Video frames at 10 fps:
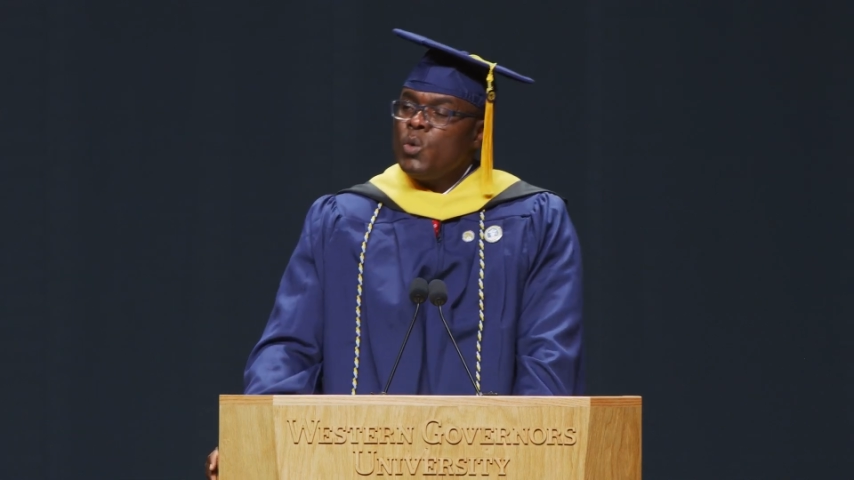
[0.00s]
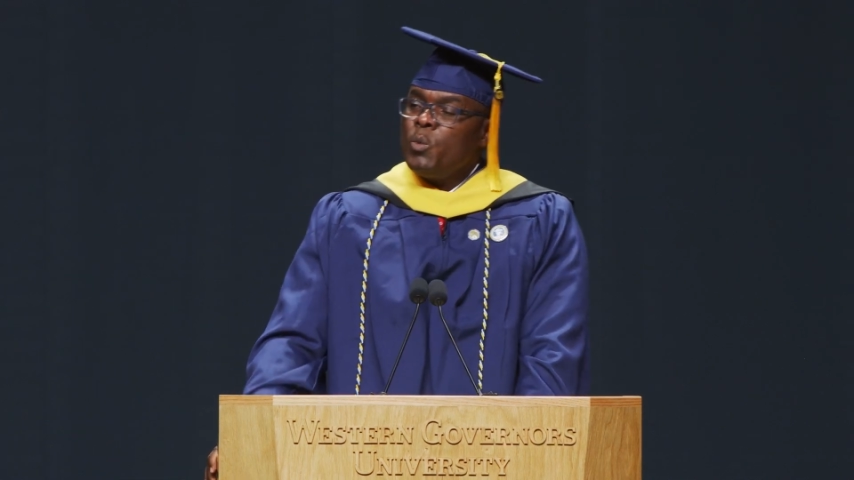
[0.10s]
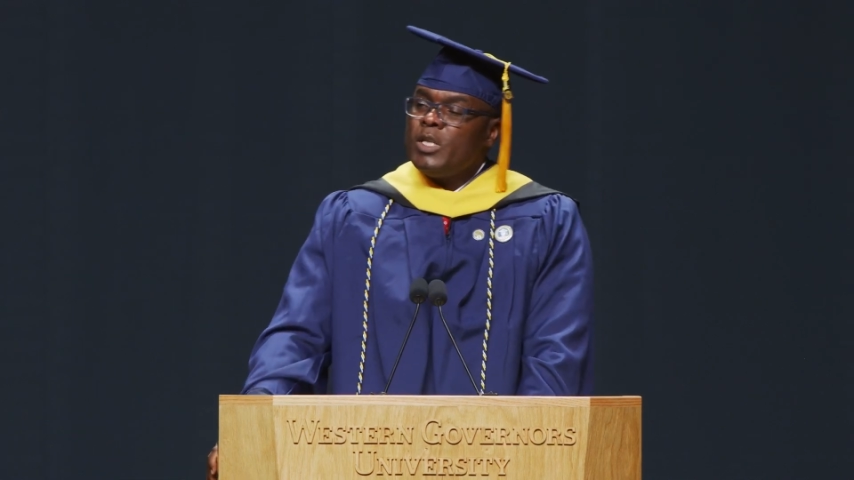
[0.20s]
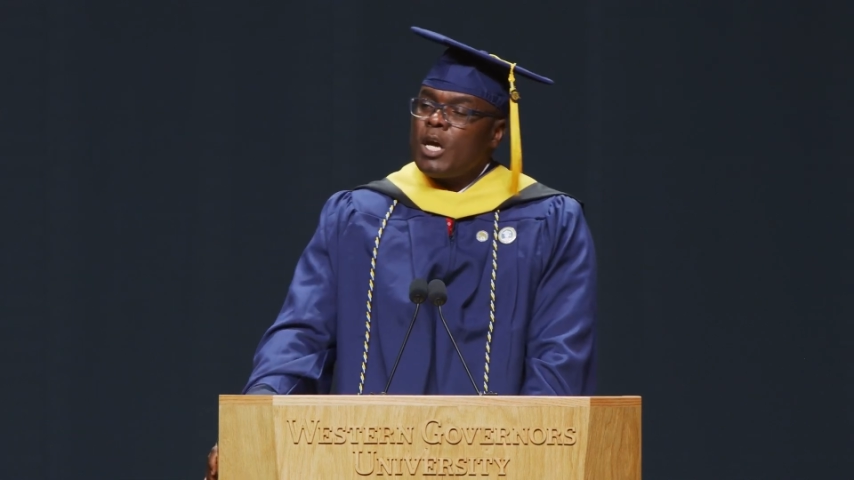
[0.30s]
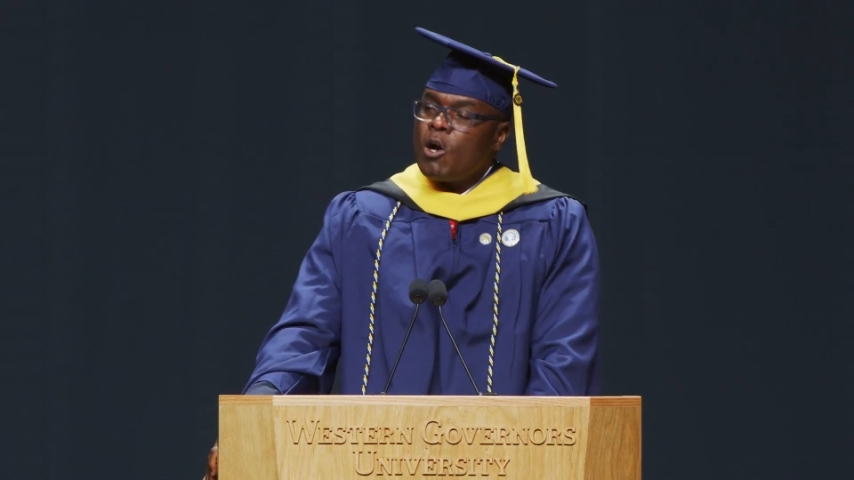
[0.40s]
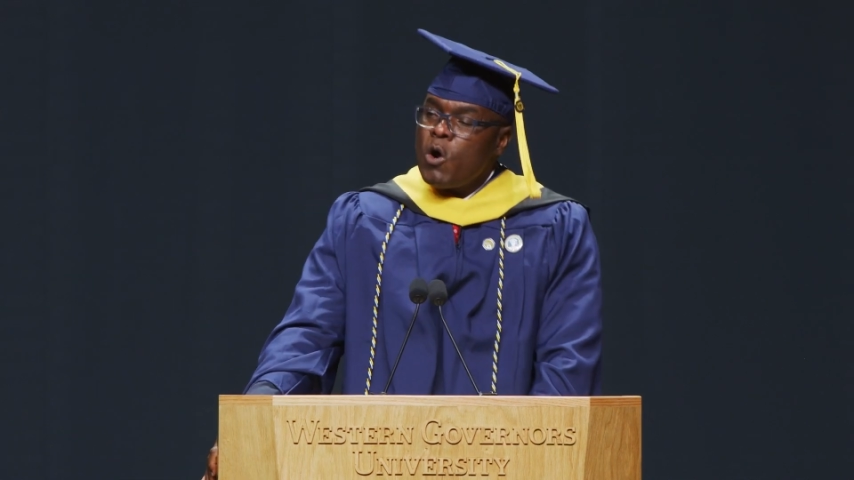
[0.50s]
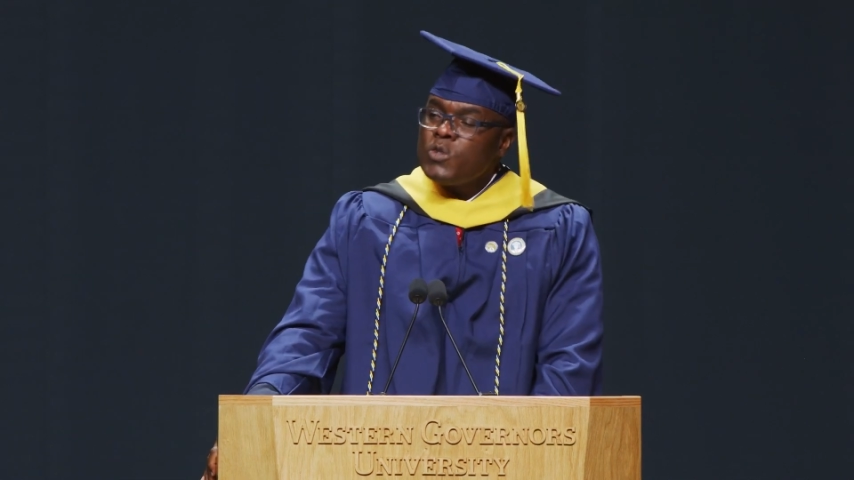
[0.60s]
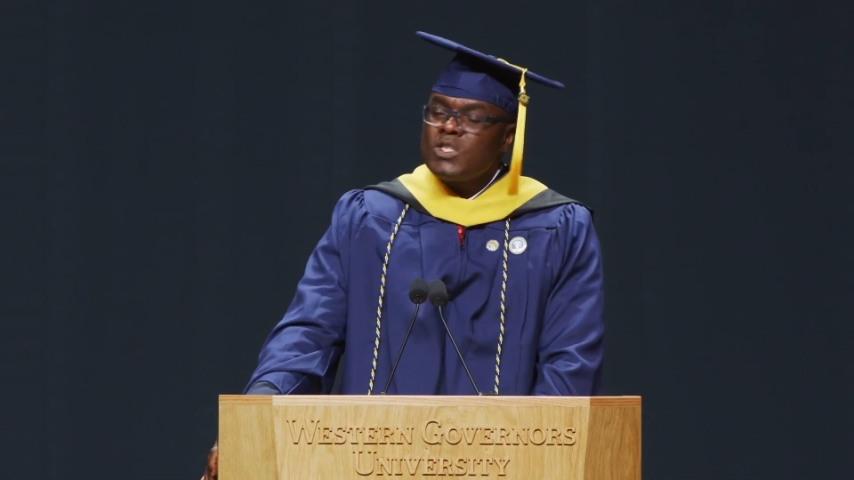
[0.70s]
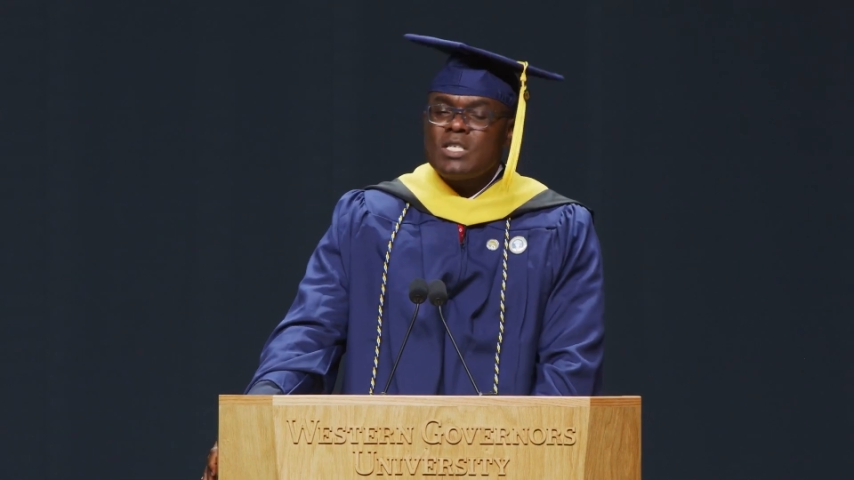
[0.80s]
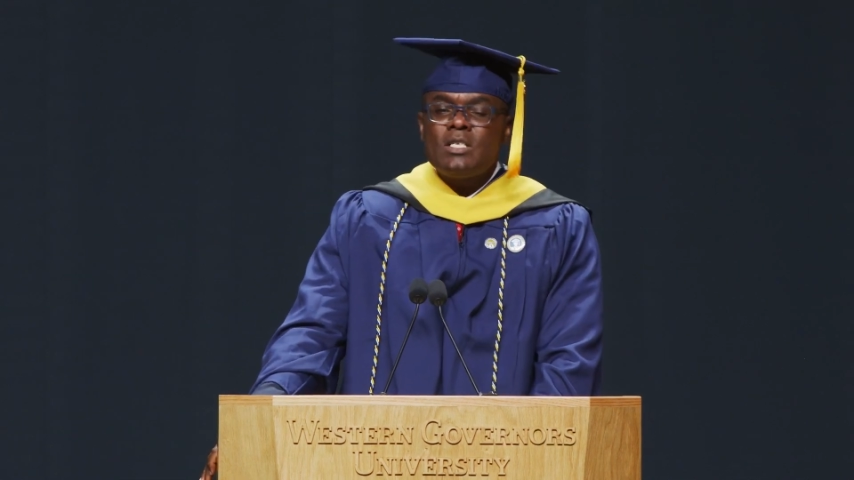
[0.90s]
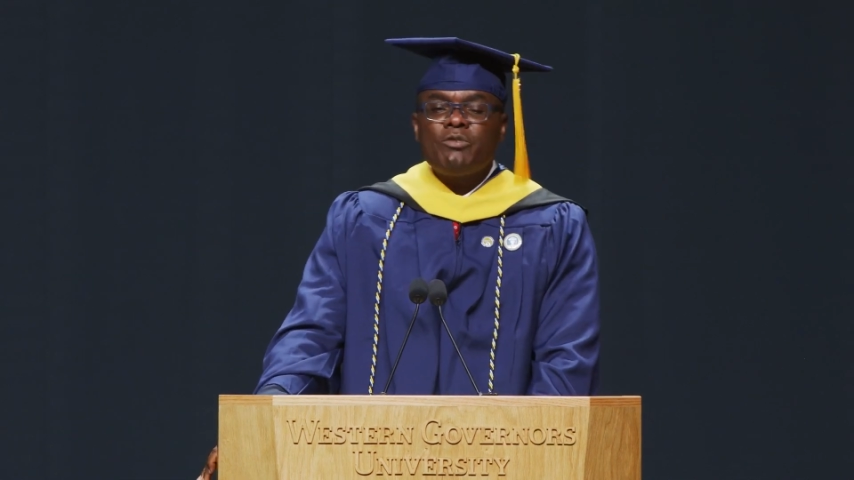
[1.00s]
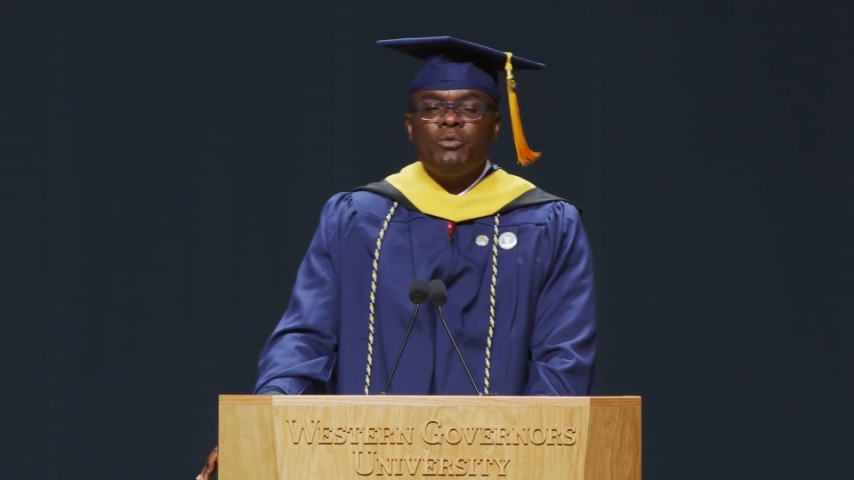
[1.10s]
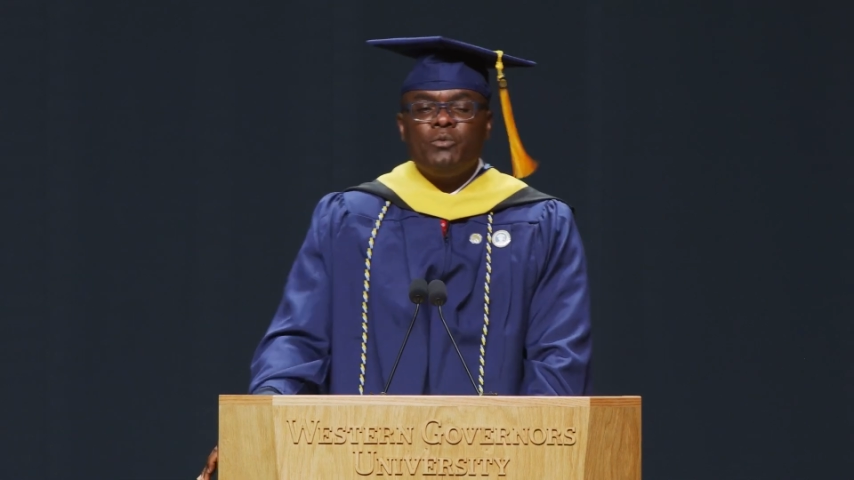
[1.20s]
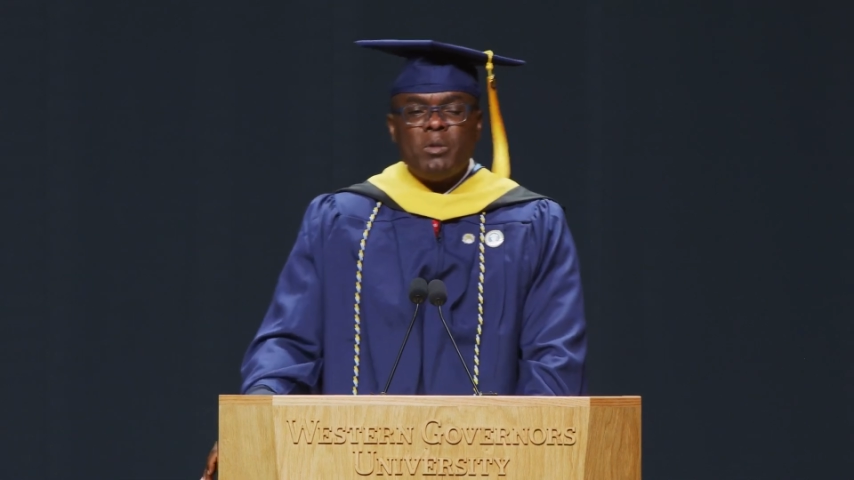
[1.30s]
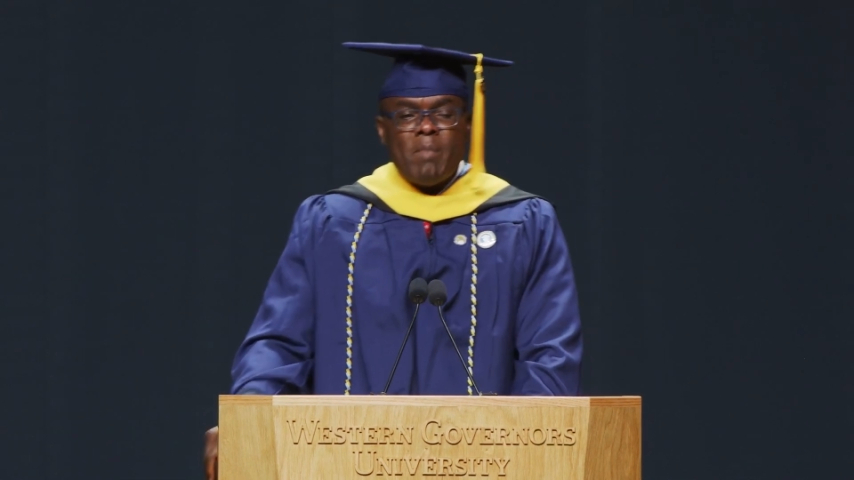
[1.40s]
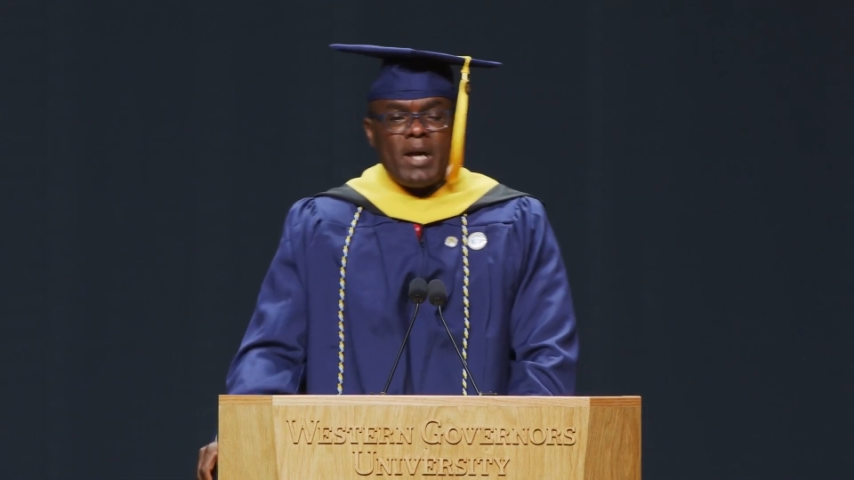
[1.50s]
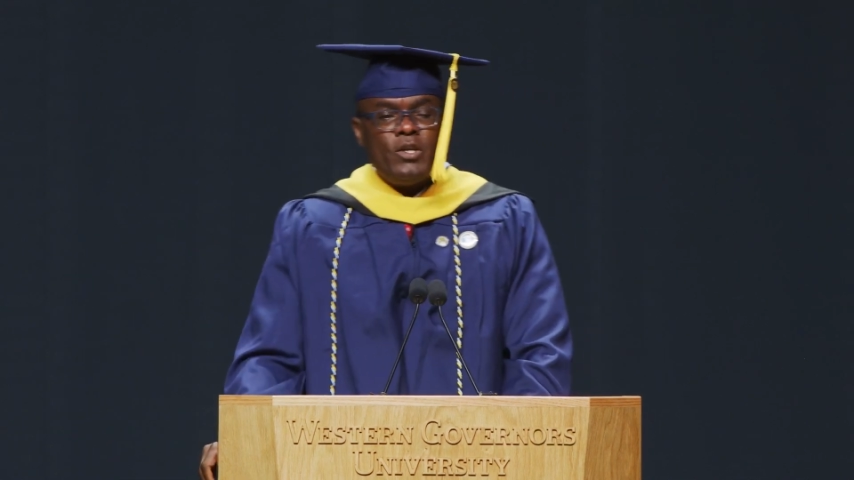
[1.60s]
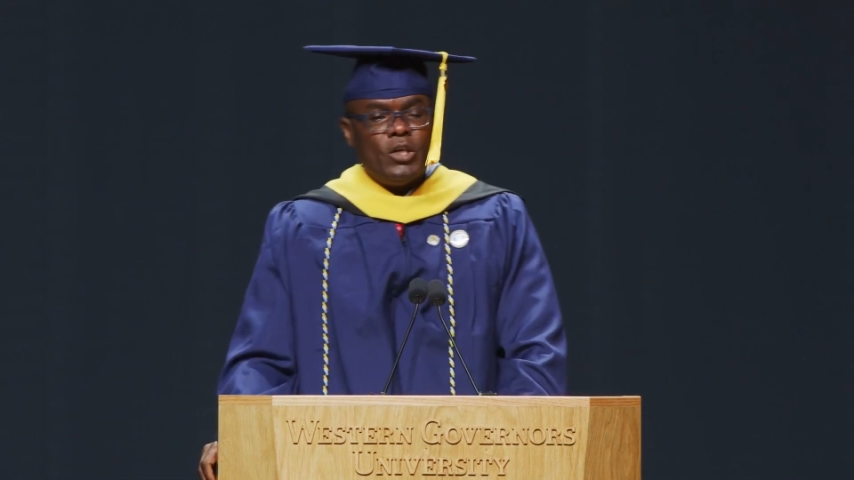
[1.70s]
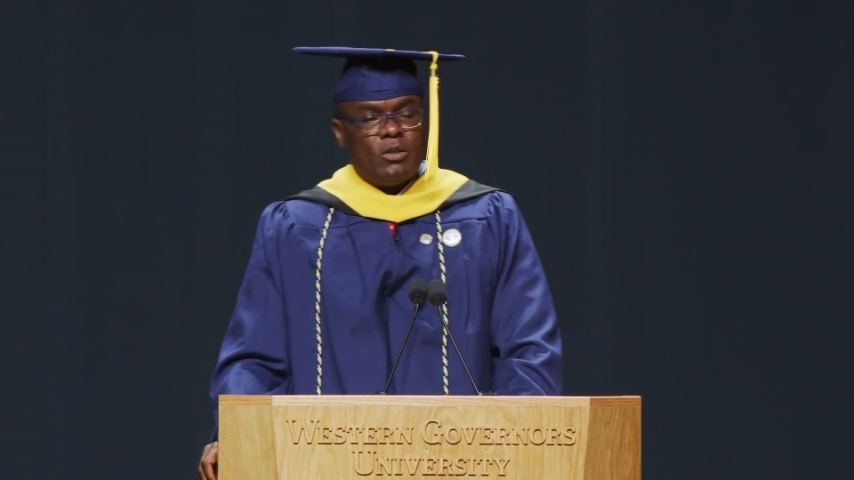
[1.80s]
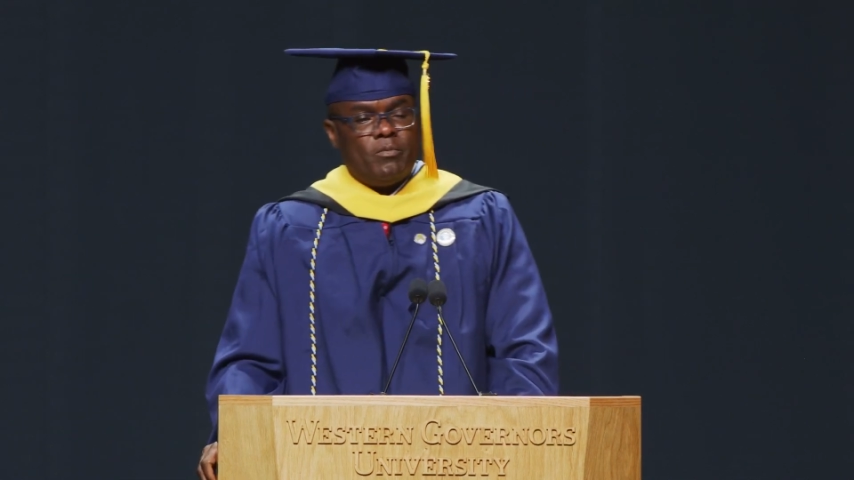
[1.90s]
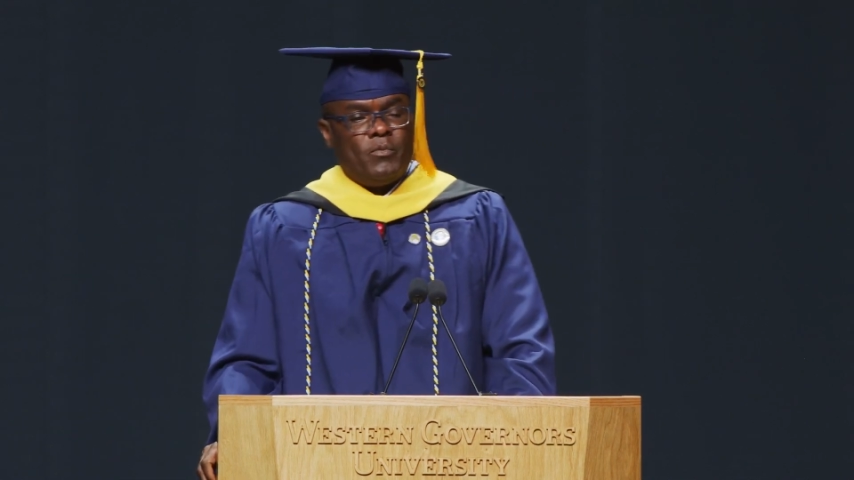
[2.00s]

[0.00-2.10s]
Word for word: with the constant reminder